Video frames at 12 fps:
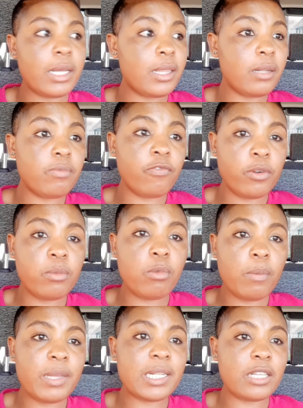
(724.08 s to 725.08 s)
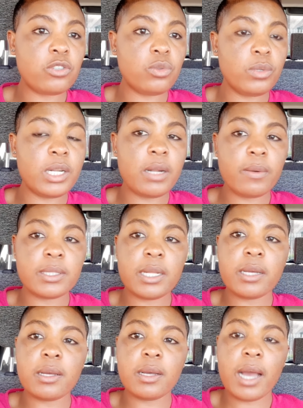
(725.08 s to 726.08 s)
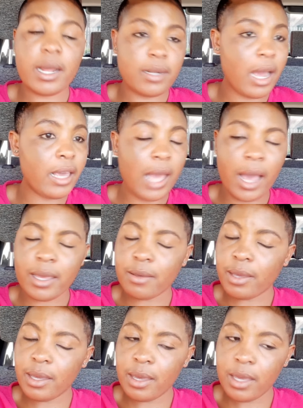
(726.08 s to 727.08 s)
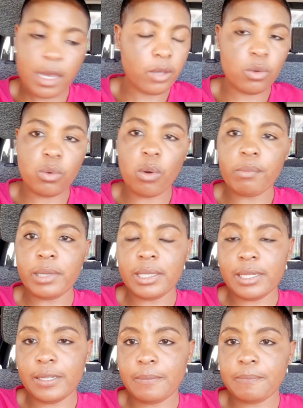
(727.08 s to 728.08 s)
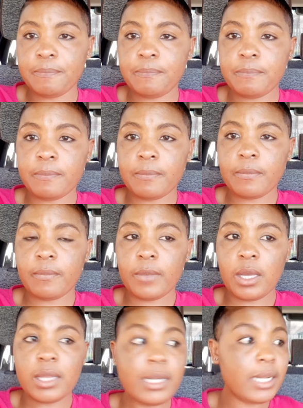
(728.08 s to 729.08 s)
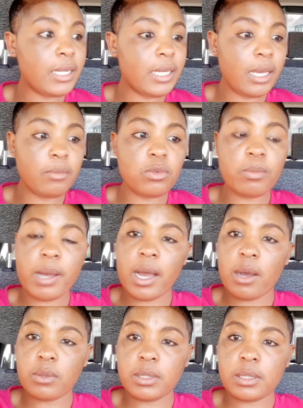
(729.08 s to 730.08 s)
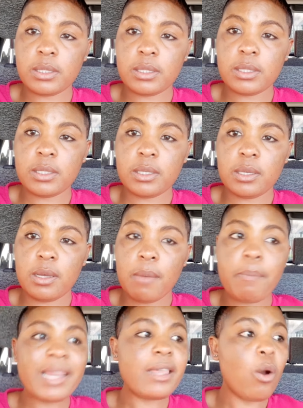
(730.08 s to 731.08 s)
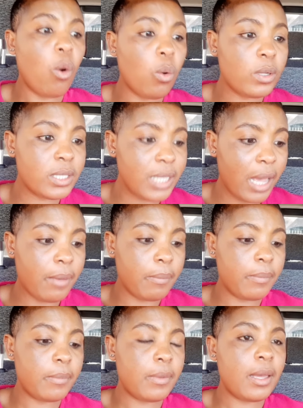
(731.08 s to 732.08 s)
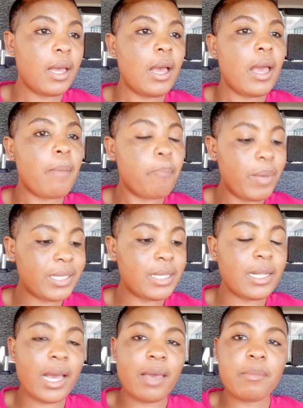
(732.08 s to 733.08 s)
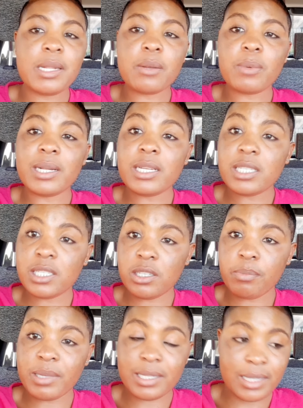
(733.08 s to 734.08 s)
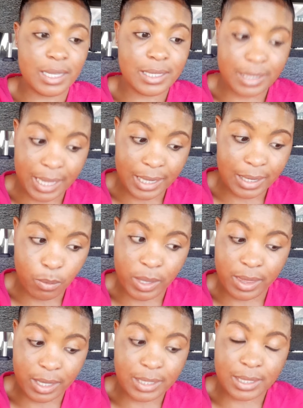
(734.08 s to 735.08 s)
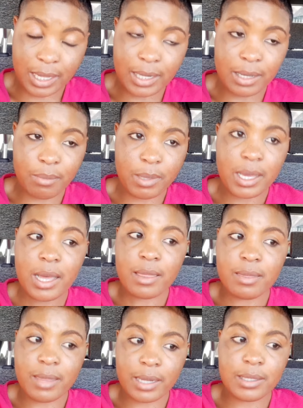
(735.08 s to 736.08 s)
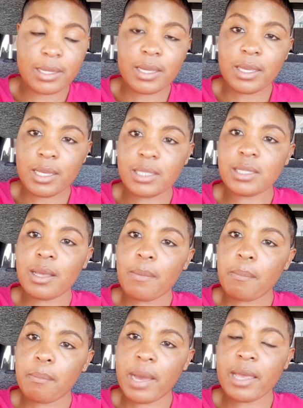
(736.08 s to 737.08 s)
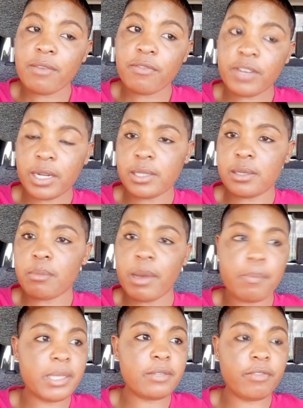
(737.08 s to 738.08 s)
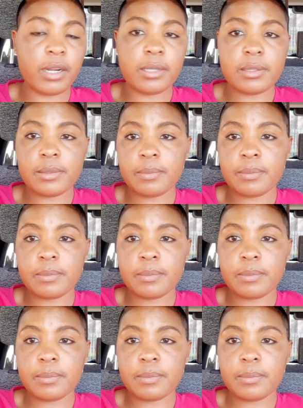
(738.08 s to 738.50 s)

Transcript: That very moment I stood and I was like, and I hear you completely. That lady came to my house. But the whole time, a person I am in a relationship is telling me that is my friend, my best friend.